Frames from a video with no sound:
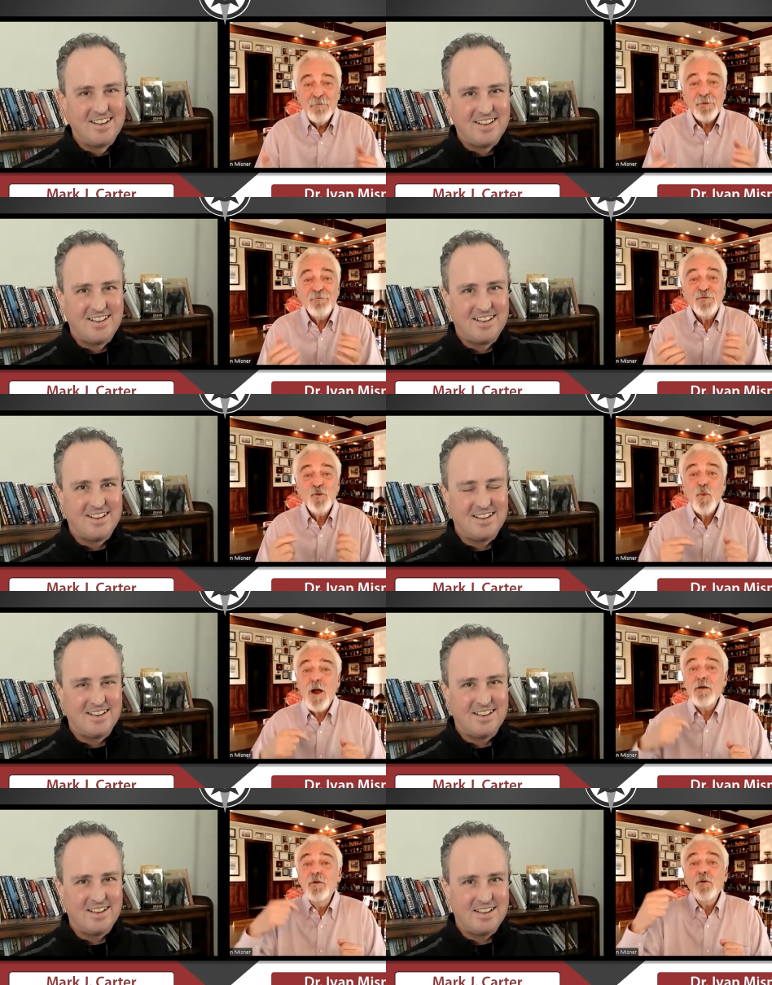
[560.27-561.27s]
Speaker 1: But if you
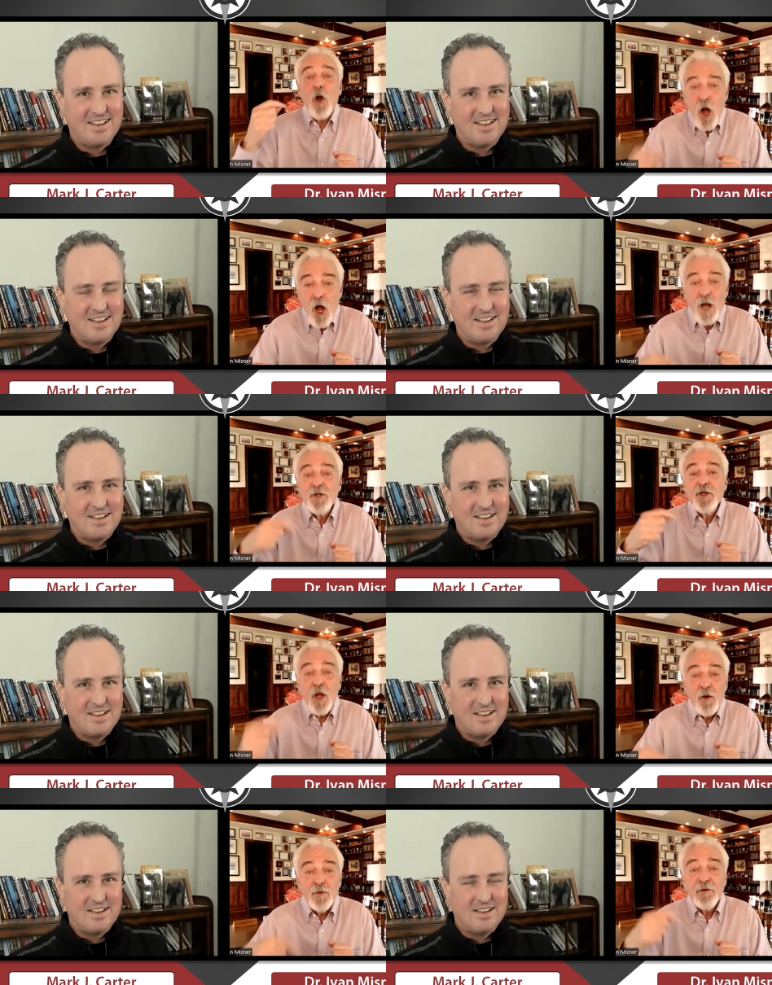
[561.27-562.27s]
want
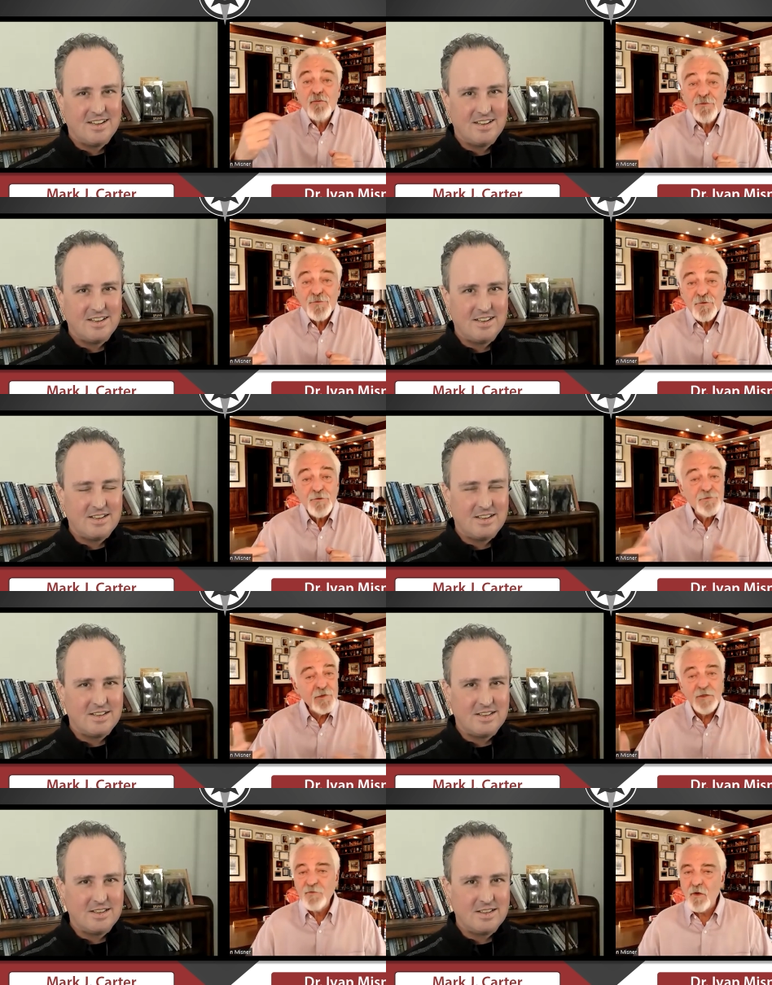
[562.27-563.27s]
ongoing referrals,
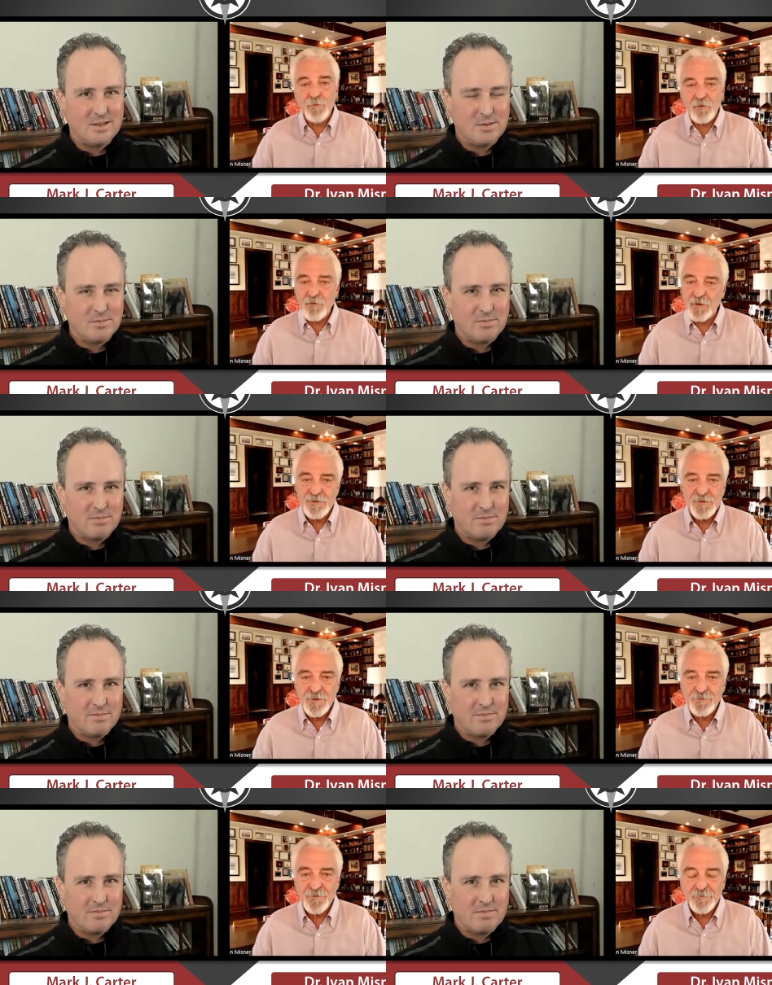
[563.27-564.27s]
it's all about
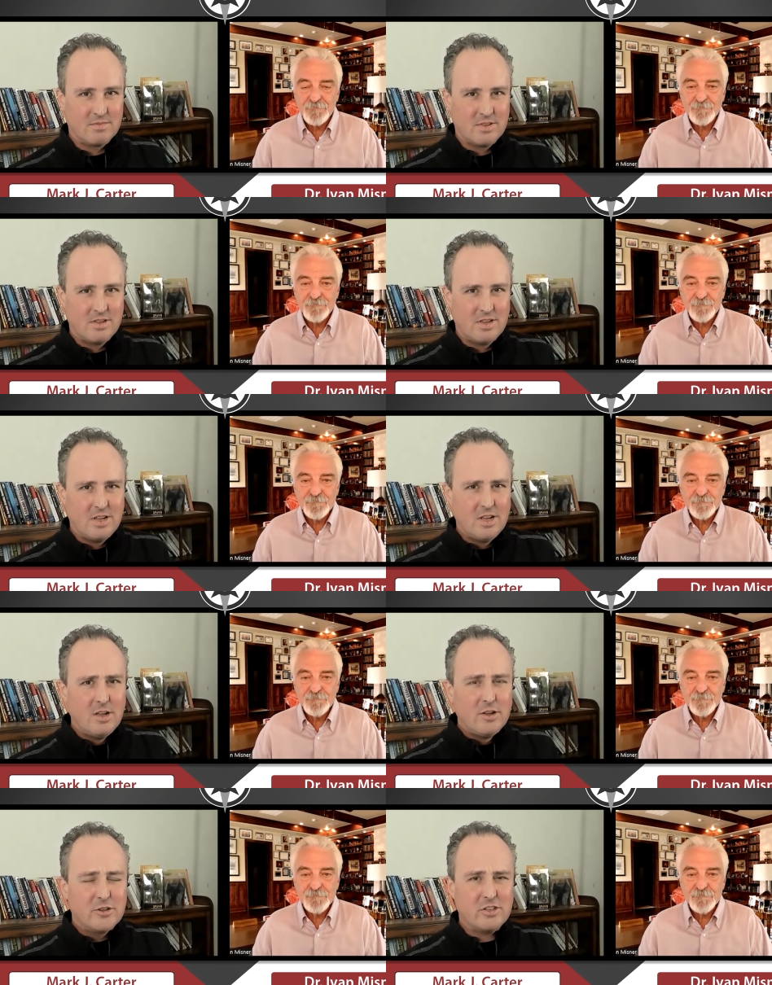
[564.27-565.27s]
relationships.
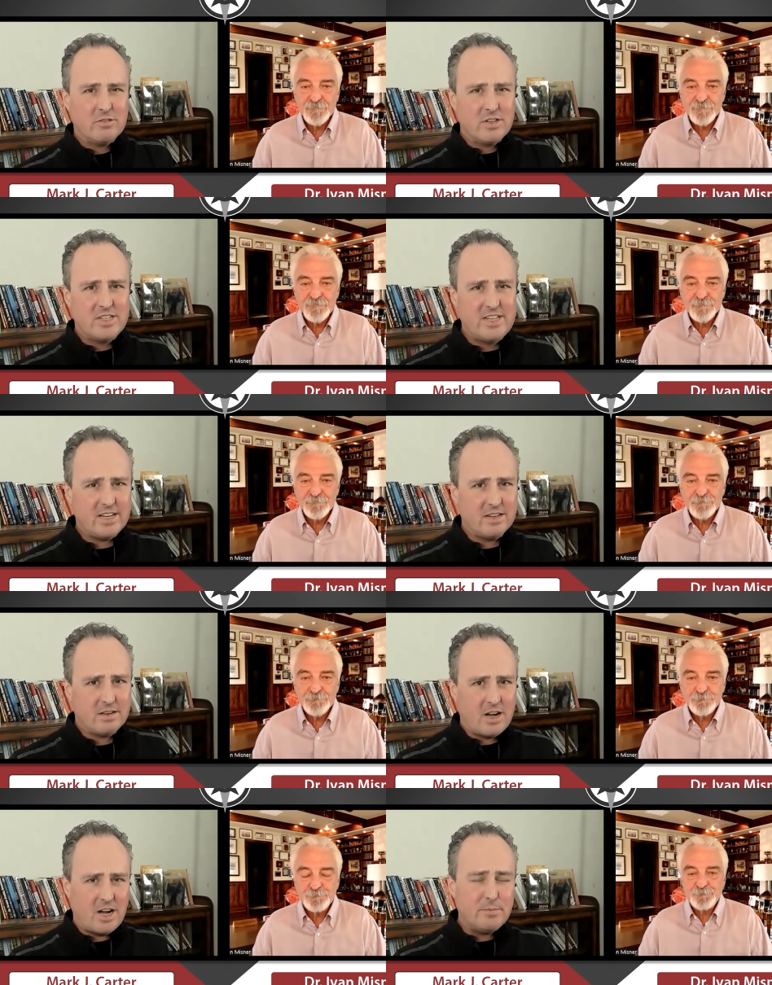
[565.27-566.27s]
Speaker 2: So
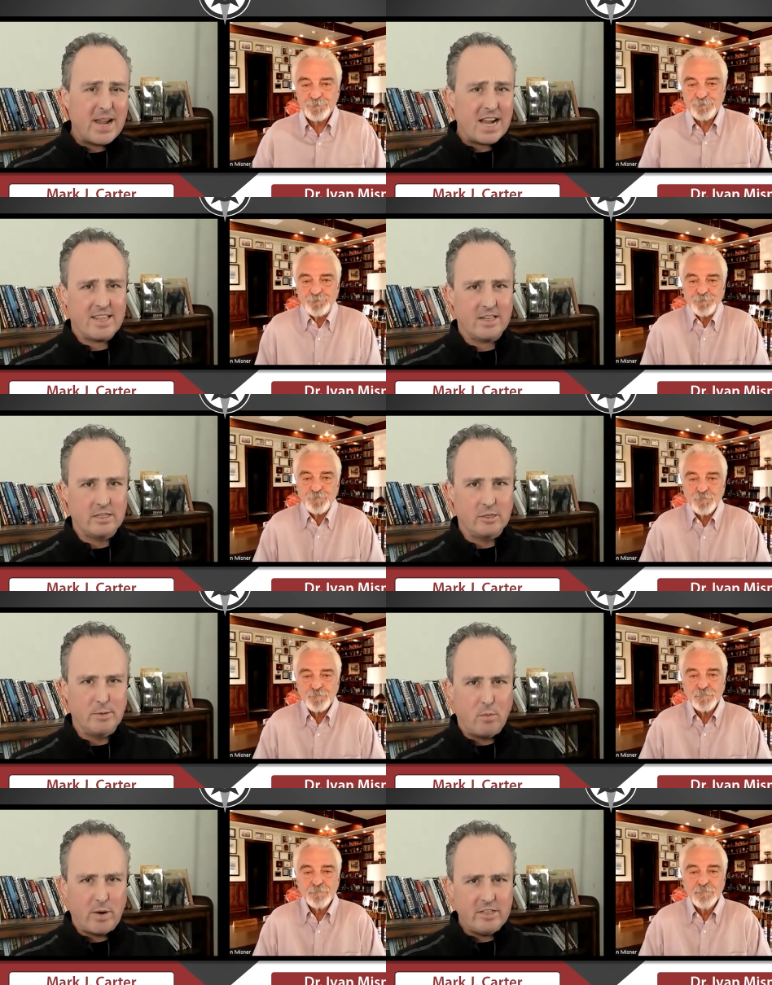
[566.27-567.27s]
unpack that a little
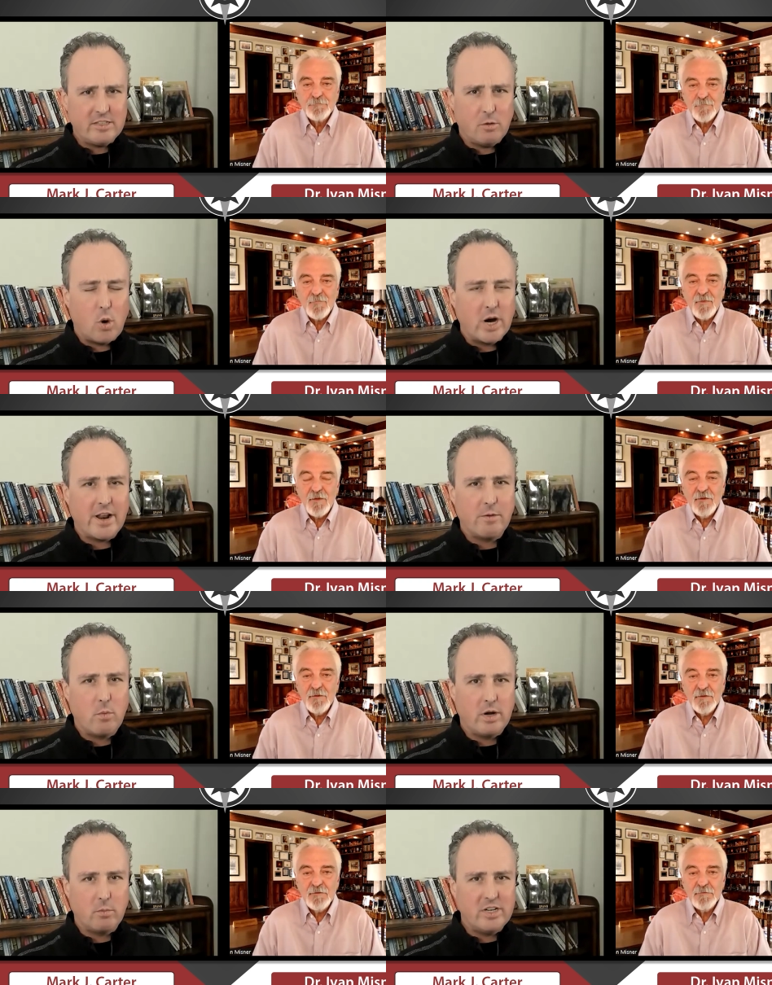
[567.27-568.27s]
bit. What is a
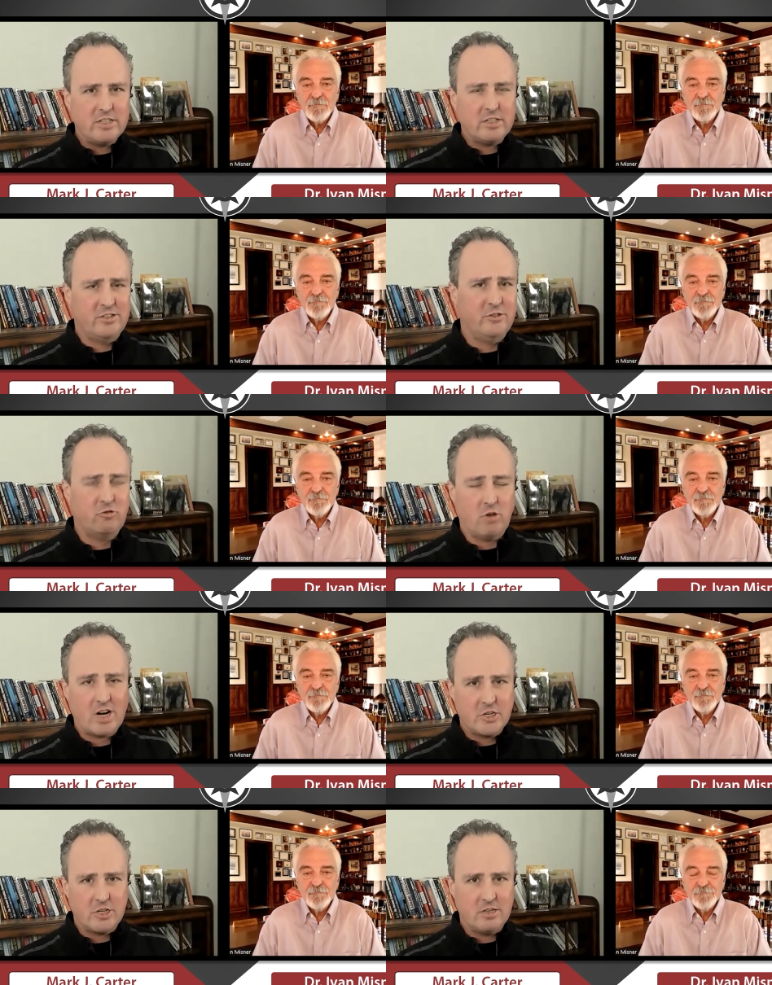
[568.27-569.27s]
one-on-one? What is the
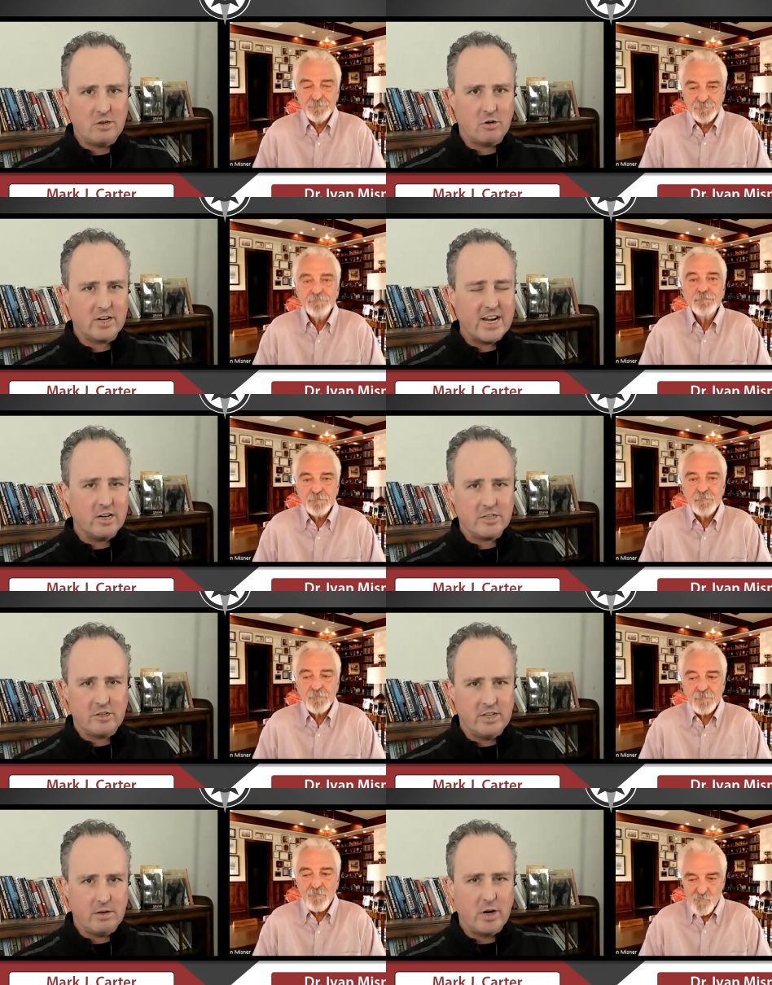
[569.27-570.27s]
structure or
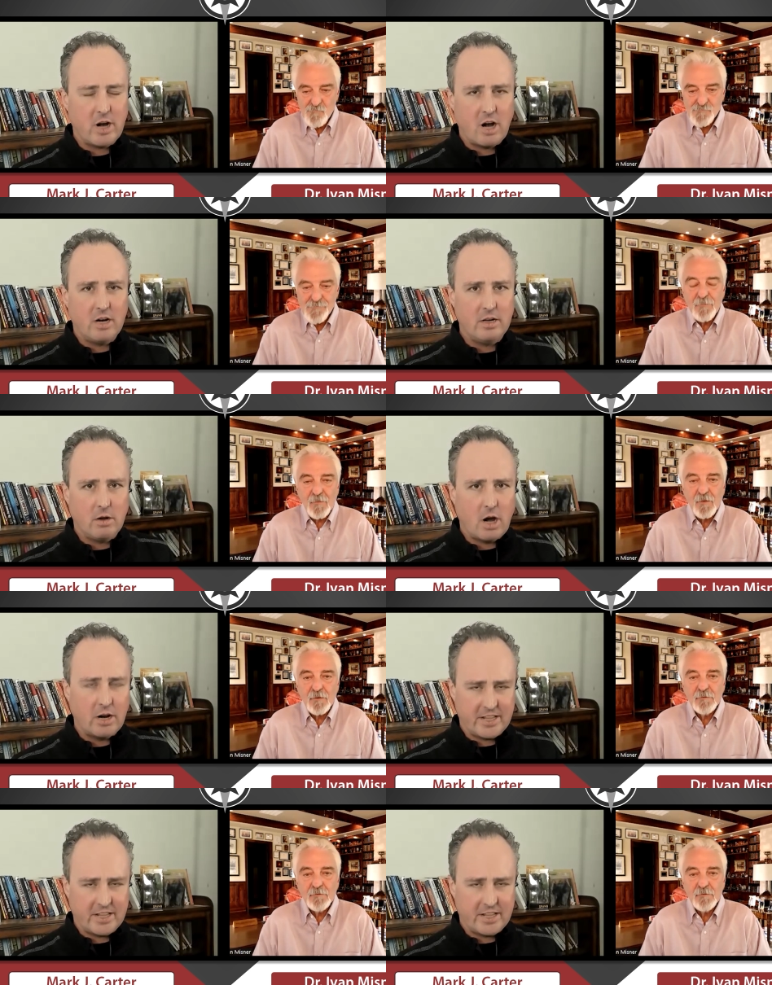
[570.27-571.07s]
character? What are are